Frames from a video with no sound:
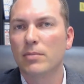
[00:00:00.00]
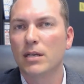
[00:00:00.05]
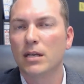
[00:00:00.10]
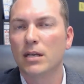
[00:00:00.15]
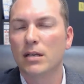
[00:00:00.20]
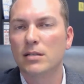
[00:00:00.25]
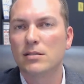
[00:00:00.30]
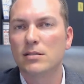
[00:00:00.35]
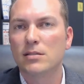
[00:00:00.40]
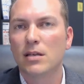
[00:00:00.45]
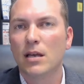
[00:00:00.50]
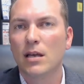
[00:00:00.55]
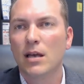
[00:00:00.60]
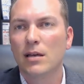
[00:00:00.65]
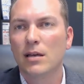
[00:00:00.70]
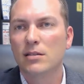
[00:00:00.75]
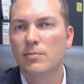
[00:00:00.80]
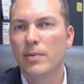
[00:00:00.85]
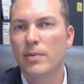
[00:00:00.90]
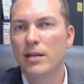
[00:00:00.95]
Because
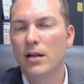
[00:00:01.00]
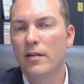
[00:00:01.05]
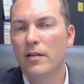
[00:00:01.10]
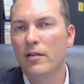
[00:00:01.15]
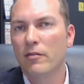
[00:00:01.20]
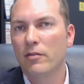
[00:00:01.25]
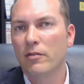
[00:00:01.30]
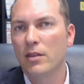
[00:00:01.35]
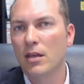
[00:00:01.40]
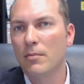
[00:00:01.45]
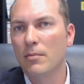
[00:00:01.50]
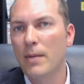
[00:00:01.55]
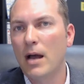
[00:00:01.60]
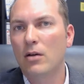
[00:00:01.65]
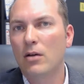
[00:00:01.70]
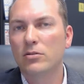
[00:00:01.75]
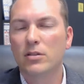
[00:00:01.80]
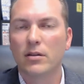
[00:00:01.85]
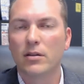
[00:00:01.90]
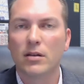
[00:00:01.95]
depending on the
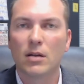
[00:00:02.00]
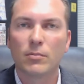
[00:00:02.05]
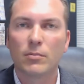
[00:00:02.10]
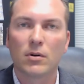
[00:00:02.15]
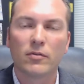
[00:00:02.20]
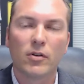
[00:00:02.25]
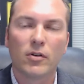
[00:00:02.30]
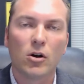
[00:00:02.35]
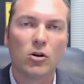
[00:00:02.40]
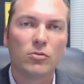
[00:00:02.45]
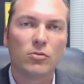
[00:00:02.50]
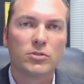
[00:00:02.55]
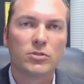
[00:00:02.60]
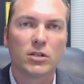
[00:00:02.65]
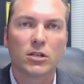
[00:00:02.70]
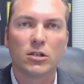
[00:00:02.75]
amount and the number of homes,